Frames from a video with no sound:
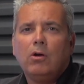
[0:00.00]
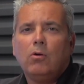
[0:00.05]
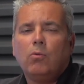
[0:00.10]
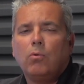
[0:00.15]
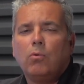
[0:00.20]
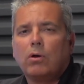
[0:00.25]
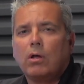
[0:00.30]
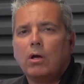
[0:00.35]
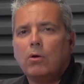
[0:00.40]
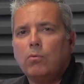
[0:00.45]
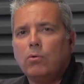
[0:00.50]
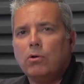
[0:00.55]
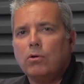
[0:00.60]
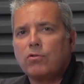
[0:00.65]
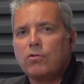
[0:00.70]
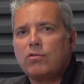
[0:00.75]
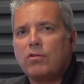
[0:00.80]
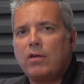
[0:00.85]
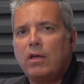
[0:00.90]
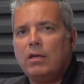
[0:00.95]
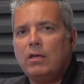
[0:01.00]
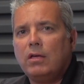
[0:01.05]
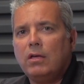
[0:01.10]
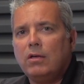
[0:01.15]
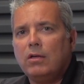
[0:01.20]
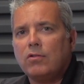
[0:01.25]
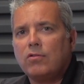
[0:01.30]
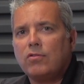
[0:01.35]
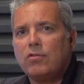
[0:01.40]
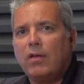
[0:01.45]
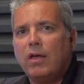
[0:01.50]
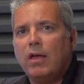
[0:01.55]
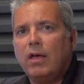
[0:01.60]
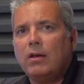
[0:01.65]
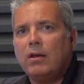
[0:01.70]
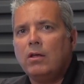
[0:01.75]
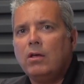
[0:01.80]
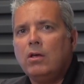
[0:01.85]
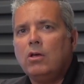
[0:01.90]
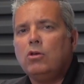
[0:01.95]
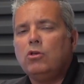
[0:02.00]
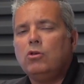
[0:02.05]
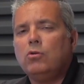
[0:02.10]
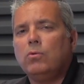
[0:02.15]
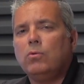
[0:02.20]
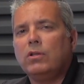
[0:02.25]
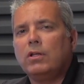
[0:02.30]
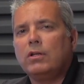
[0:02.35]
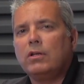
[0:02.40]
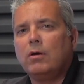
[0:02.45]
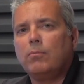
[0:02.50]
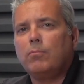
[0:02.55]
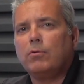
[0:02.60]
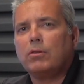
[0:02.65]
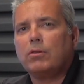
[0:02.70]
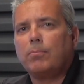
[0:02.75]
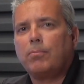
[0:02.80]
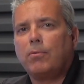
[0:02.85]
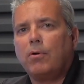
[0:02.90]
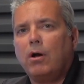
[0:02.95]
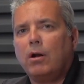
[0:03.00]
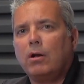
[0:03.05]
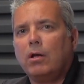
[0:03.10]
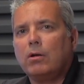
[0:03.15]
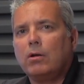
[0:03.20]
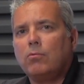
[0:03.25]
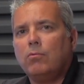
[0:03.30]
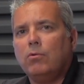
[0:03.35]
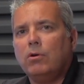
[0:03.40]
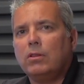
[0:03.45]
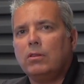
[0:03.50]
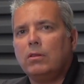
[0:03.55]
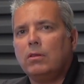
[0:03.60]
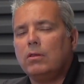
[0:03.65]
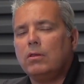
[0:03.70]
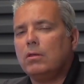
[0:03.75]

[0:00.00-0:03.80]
What I will say is that you will end up with a product with